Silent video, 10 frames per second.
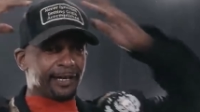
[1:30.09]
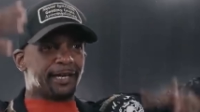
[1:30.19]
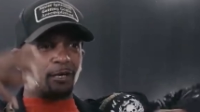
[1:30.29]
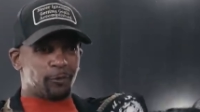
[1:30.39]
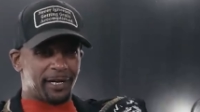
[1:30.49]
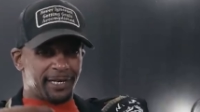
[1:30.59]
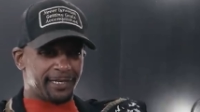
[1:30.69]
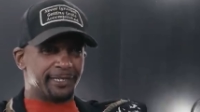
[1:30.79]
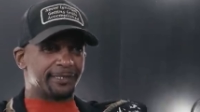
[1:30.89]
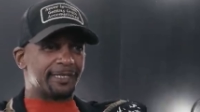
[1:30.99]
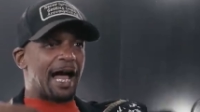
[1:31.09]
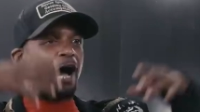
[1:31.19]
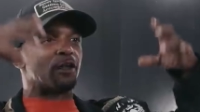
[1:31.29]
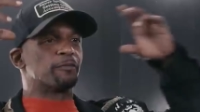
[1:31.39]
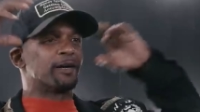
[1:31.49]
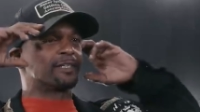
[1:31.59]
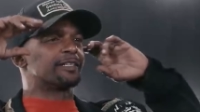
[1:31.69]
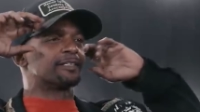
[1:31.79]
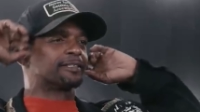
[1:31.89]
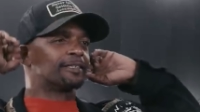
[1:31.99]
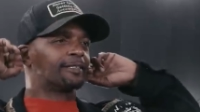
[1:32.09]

nigga, we is all of us that